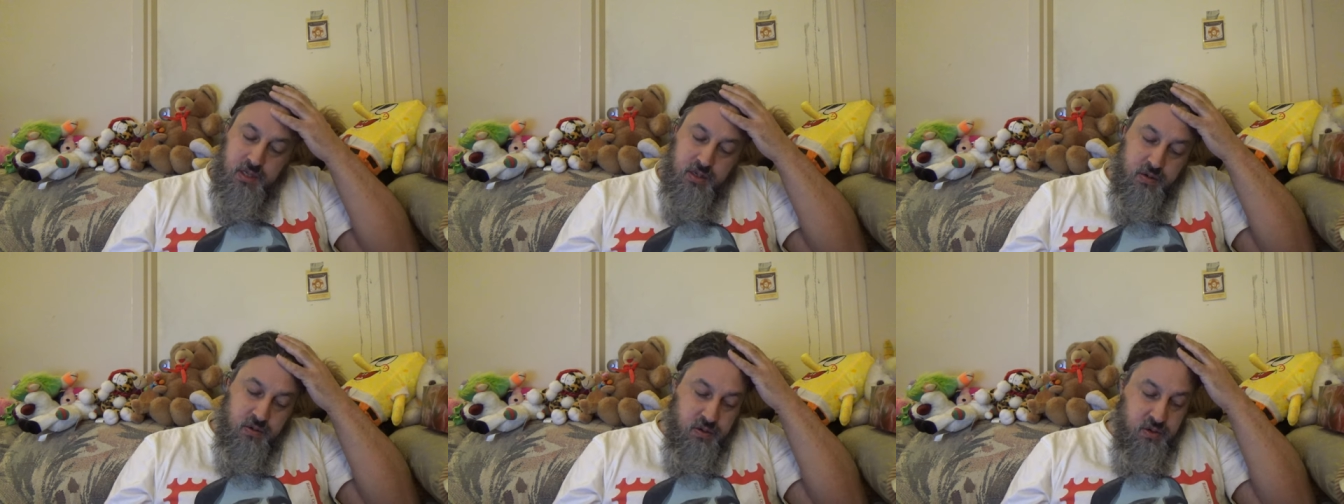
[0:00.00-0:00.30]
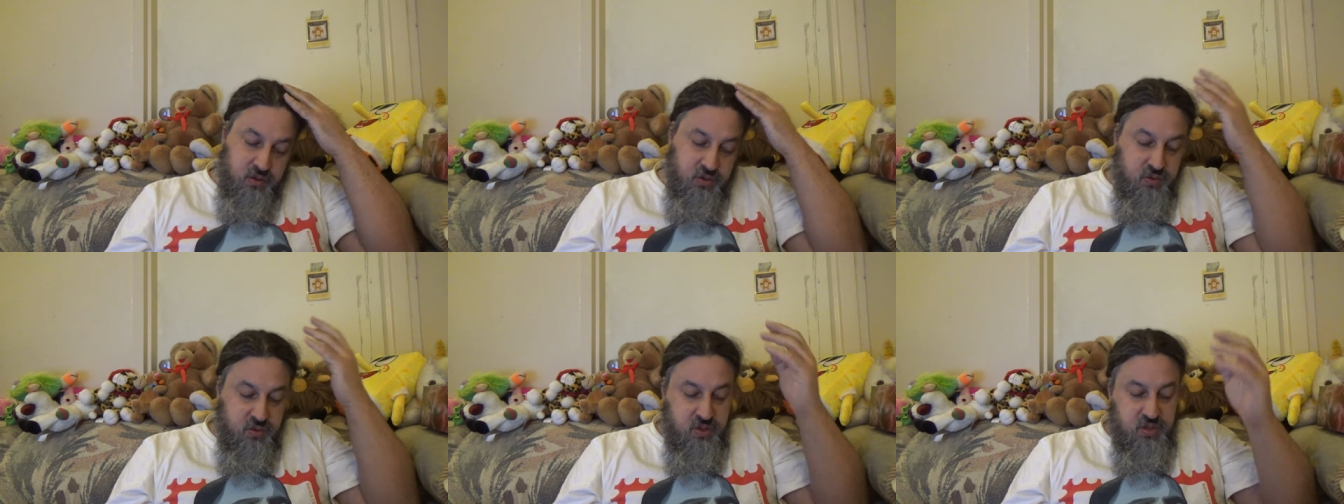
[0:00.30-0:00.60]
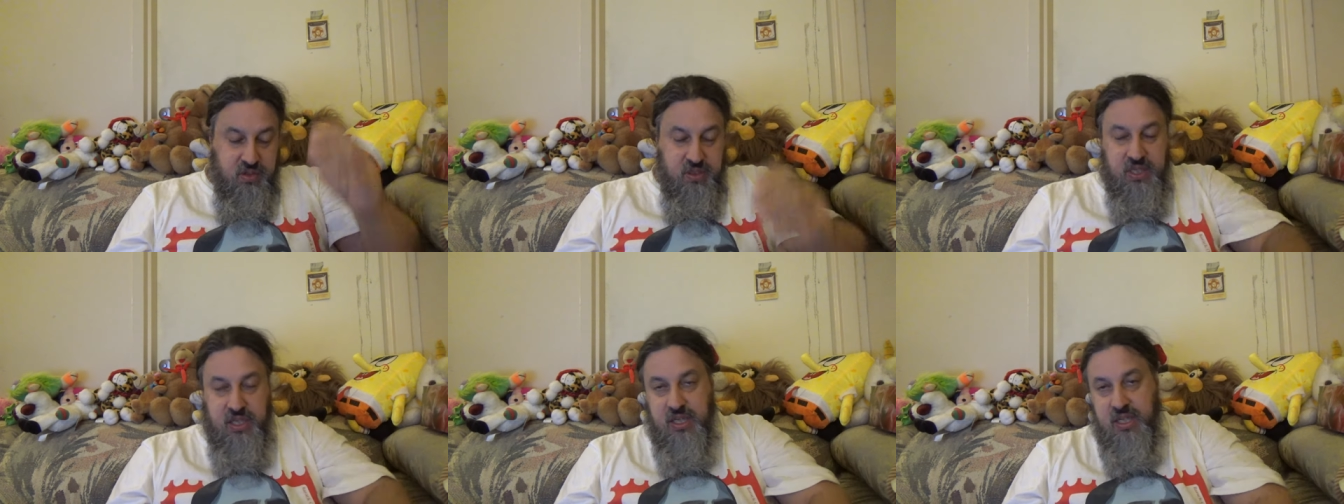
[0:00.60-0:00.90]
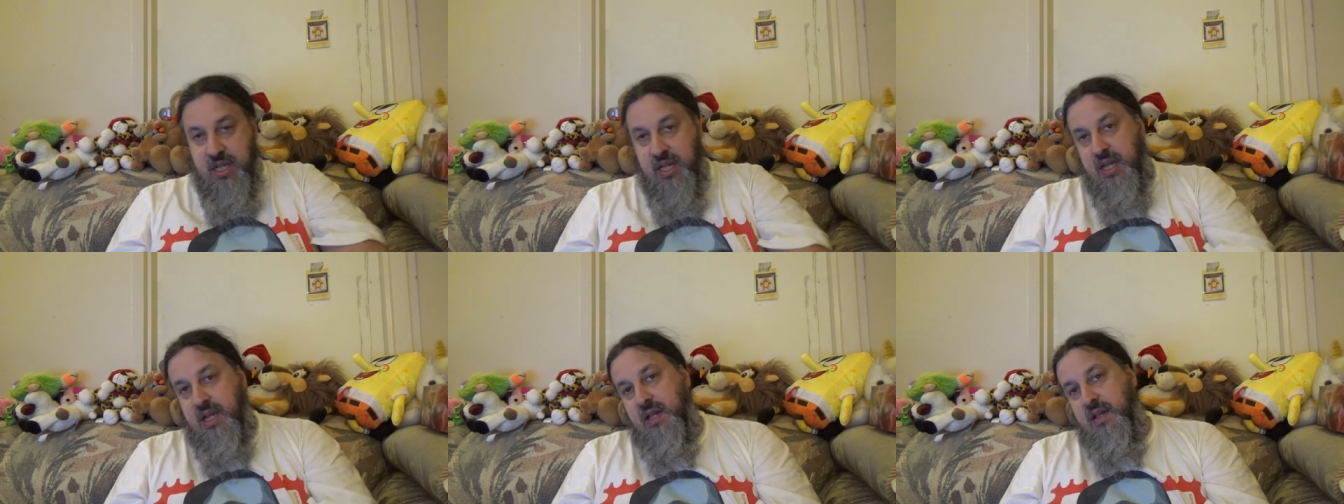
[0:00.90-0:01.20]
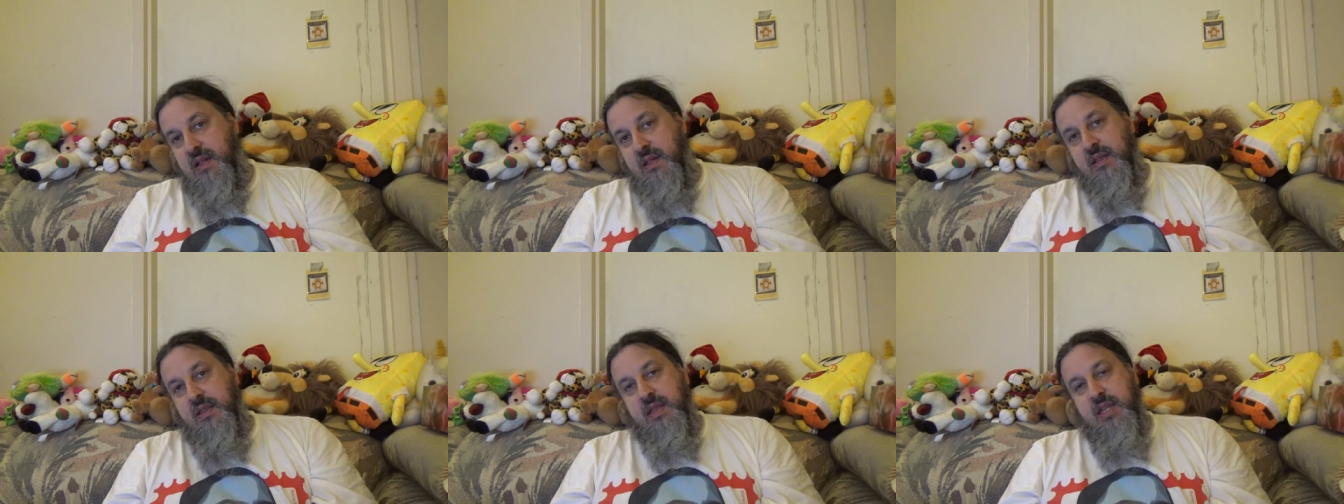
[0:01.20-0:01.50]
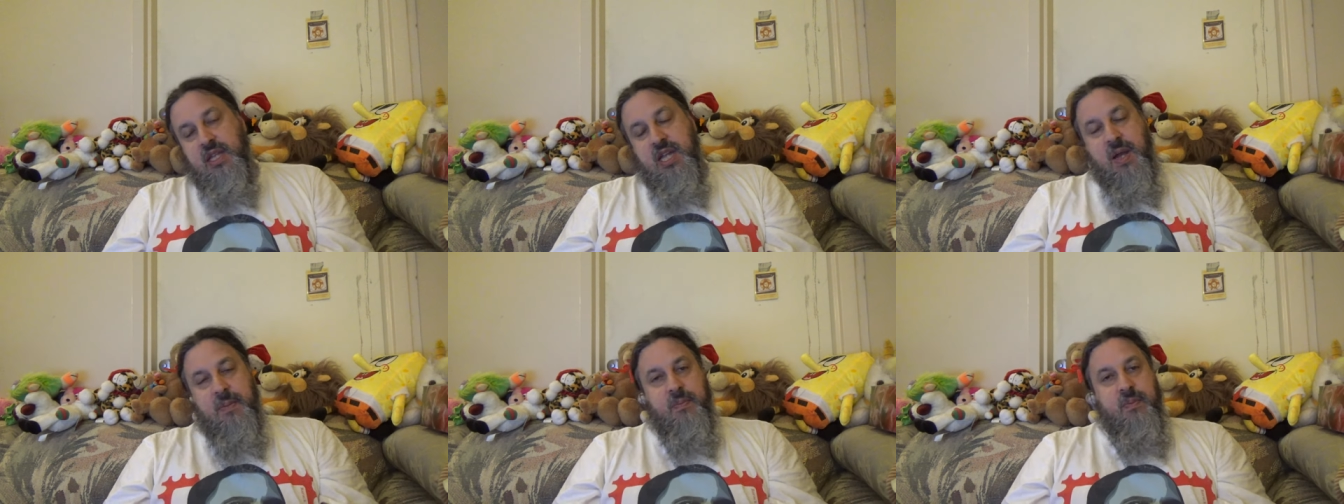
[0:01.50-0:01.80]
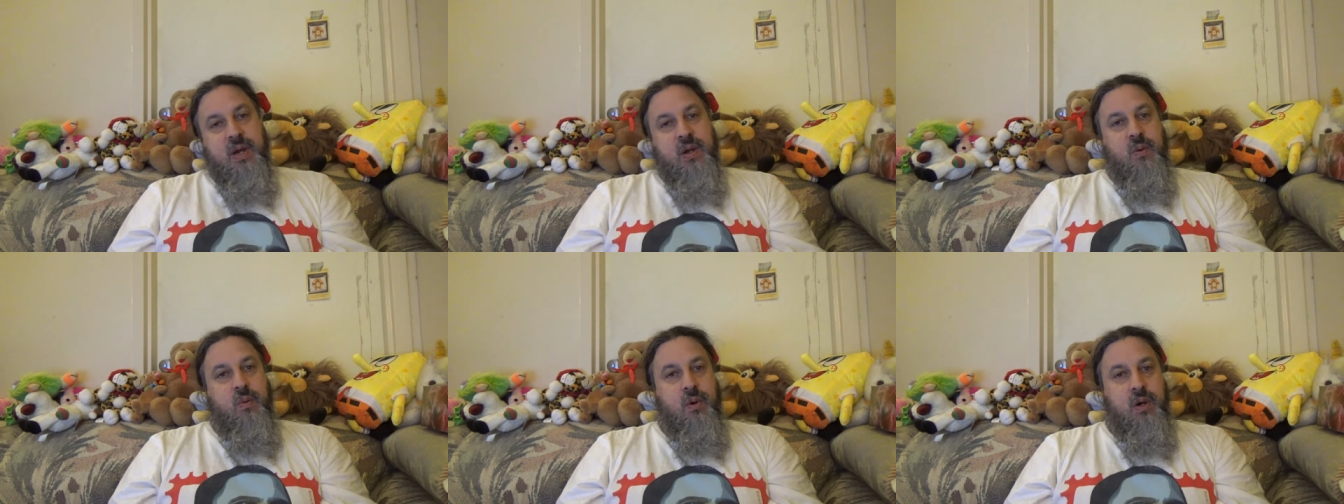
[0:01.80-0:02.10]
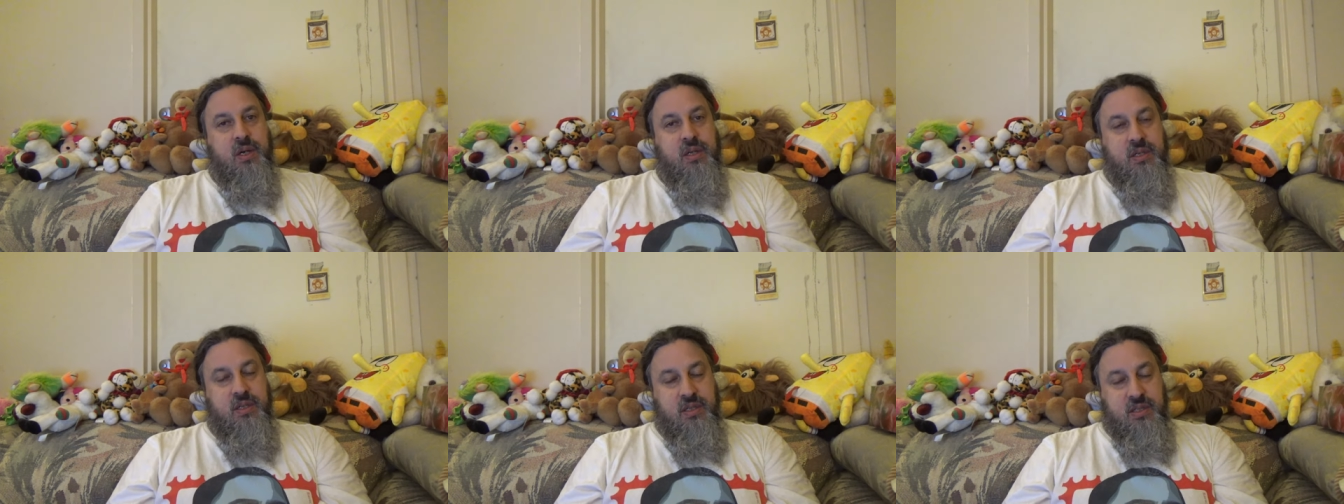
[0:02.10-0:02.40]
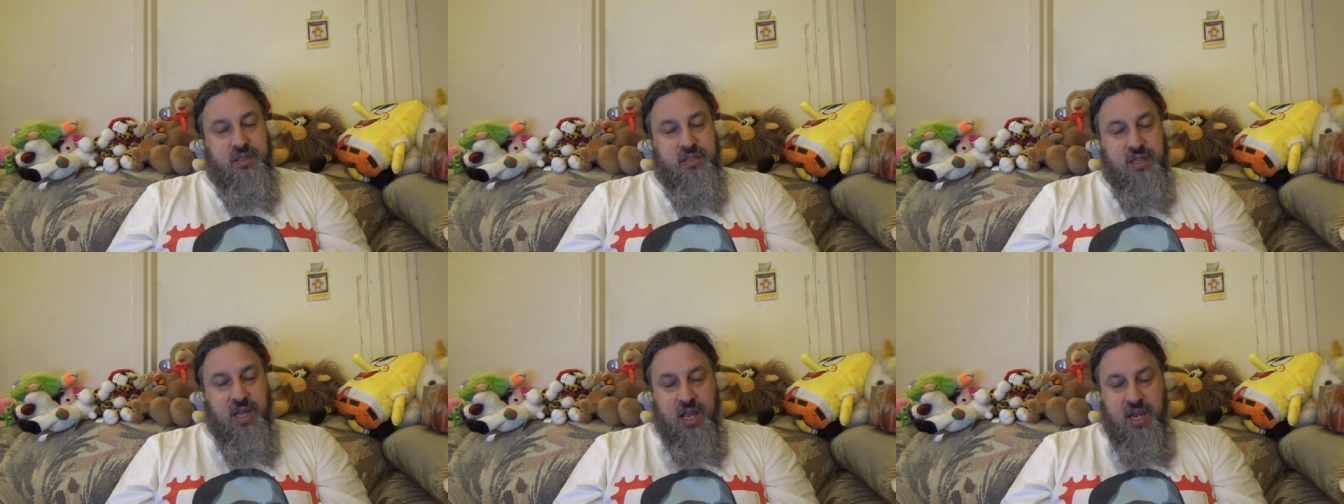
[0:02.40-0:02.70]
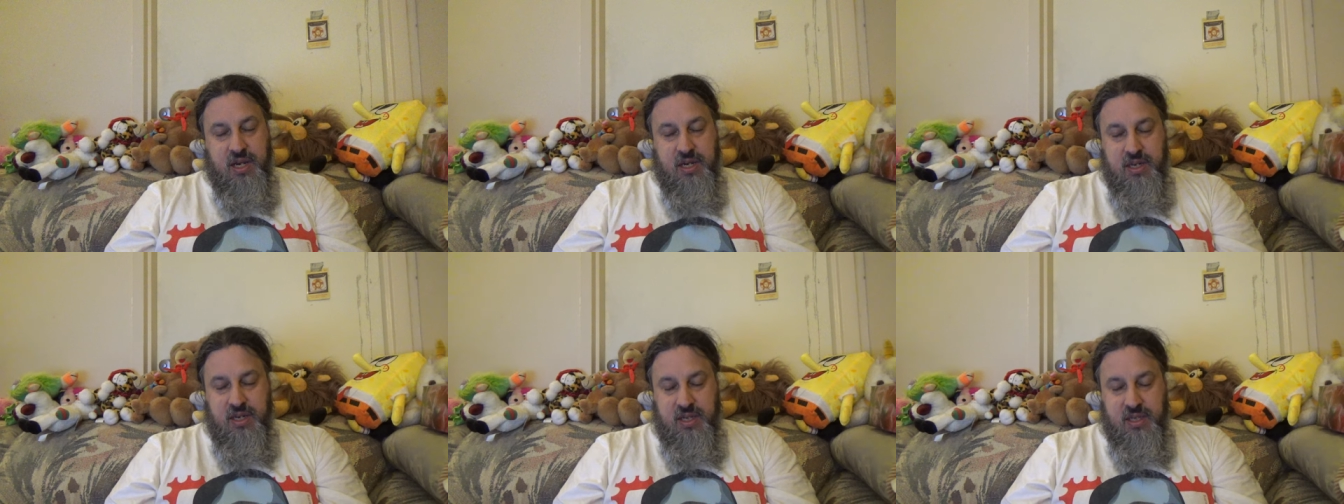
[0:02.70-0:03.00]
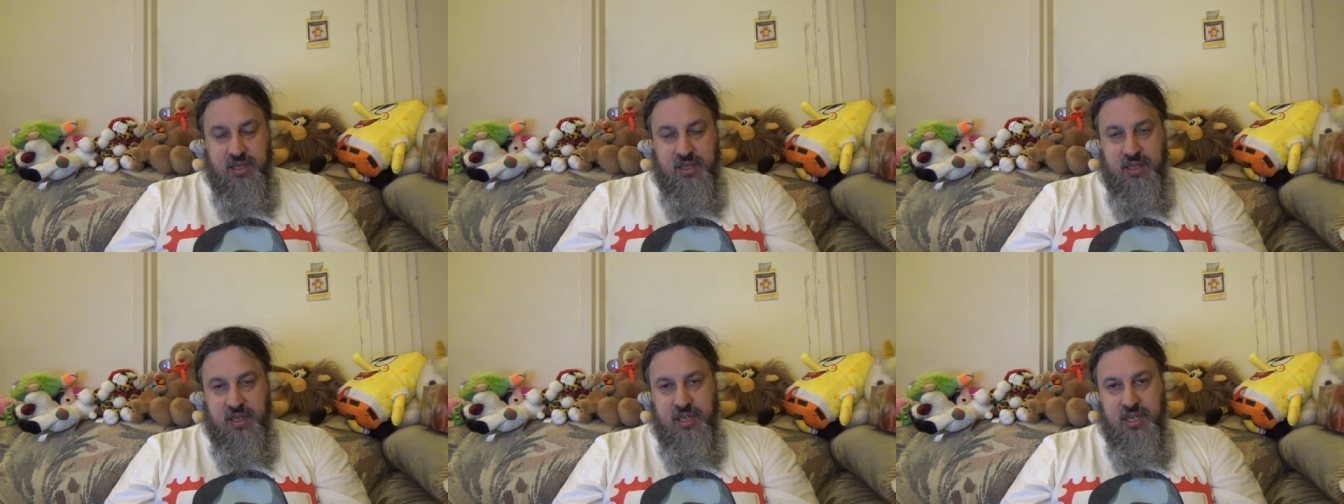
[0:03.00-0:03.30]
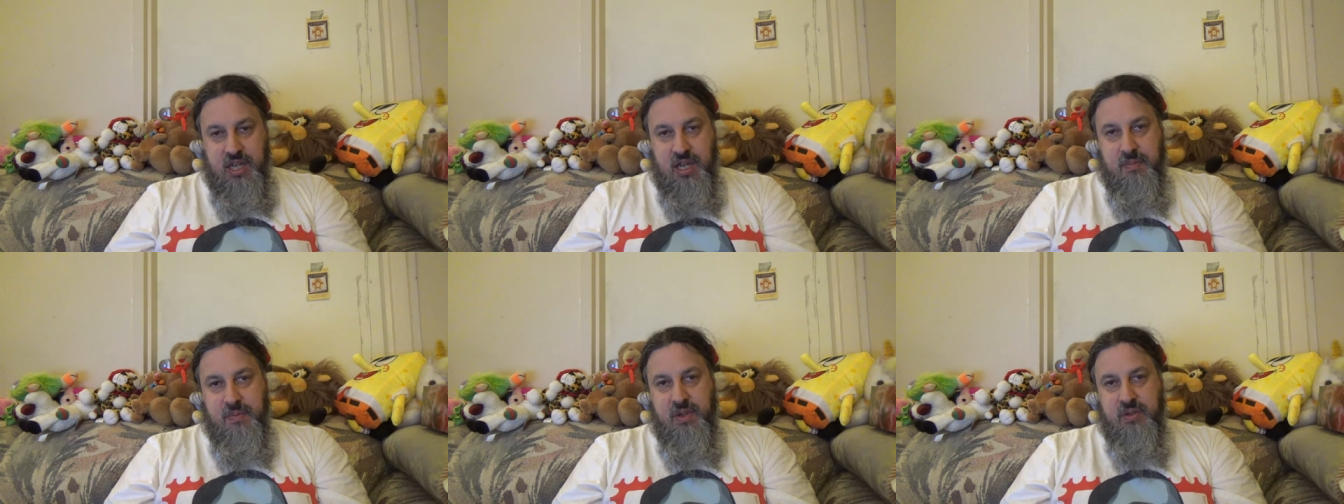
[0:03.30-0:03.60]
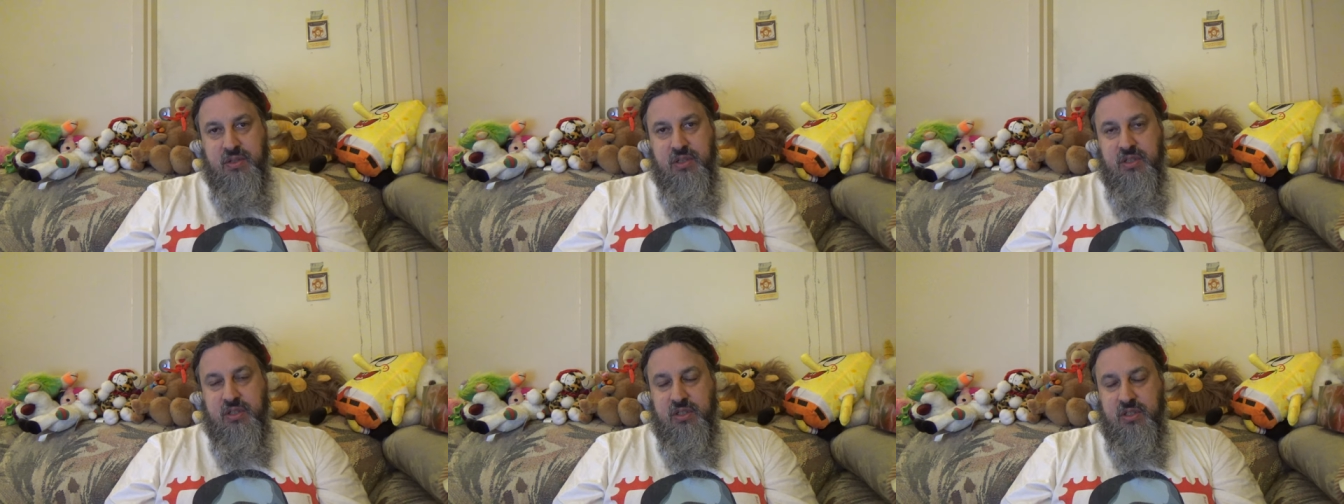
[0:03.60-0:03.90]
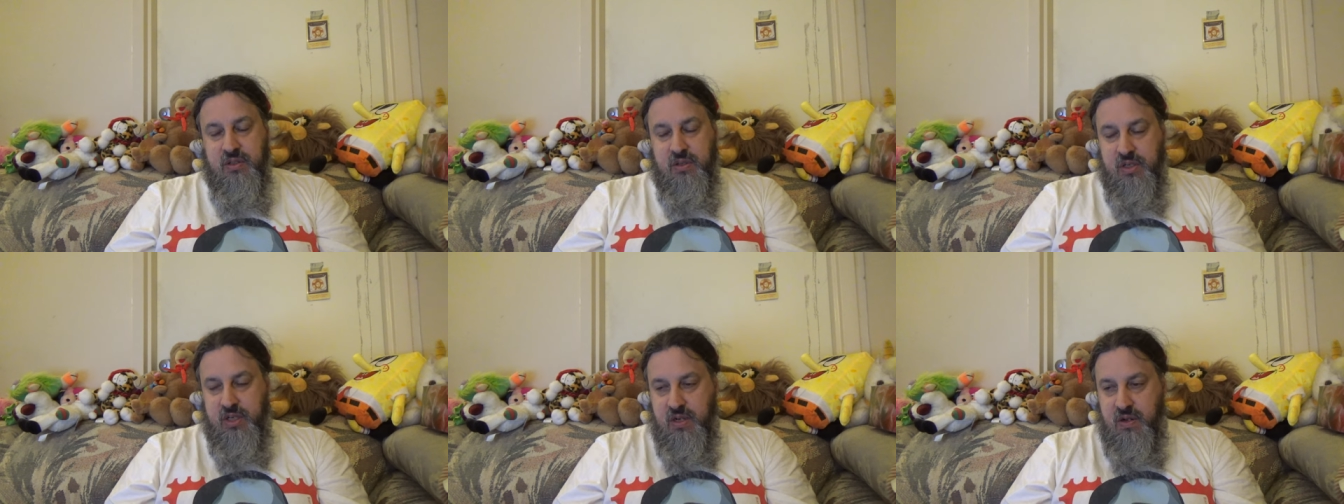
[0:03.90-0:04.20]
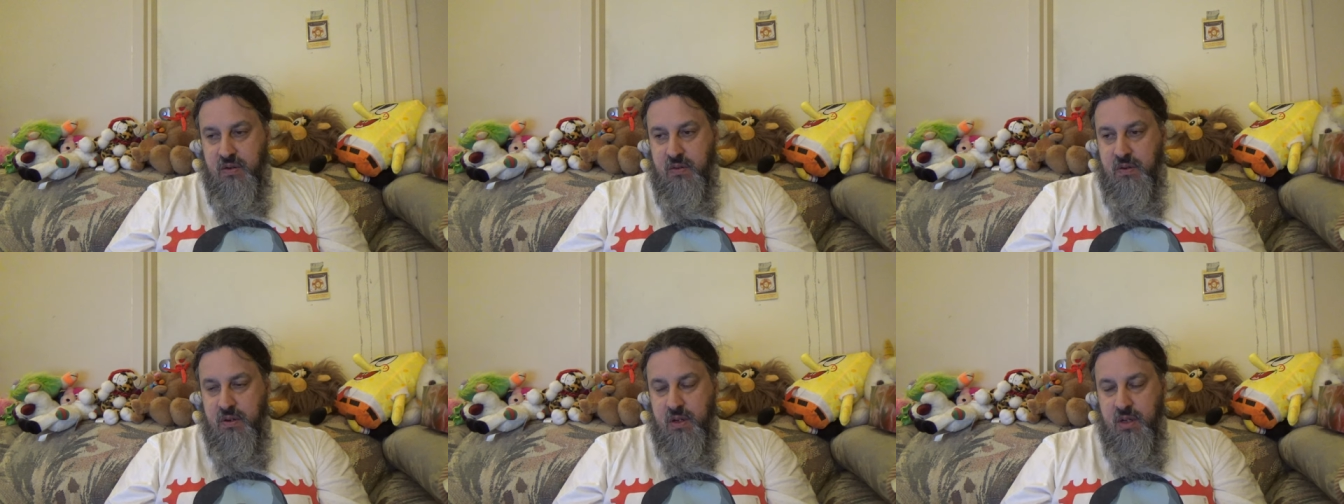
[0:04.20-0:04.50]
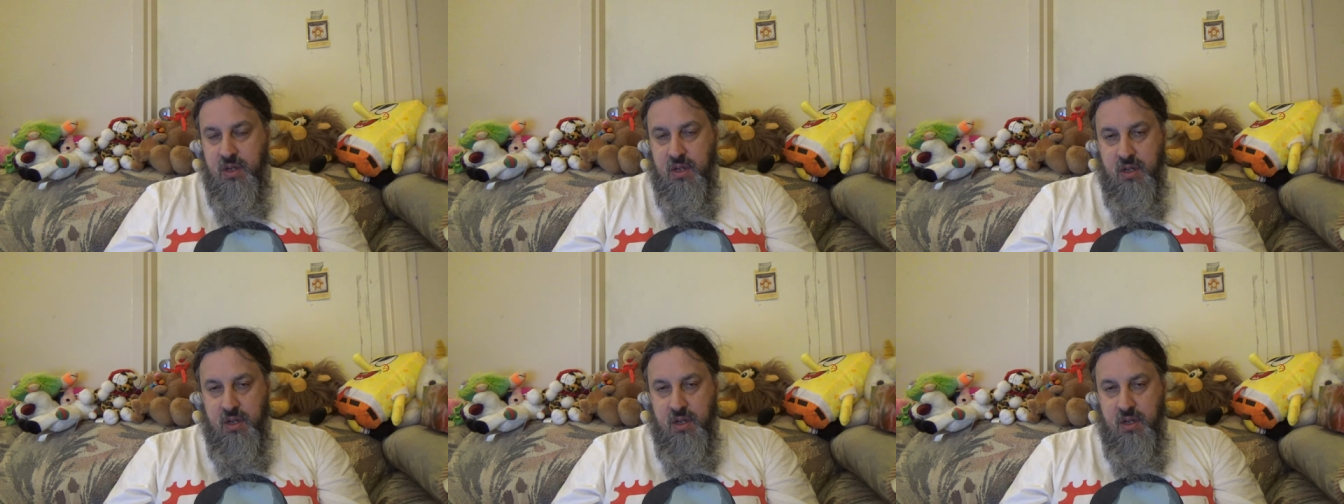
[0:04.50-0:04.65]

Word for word: As soon as the upgrade work is done in the music studio,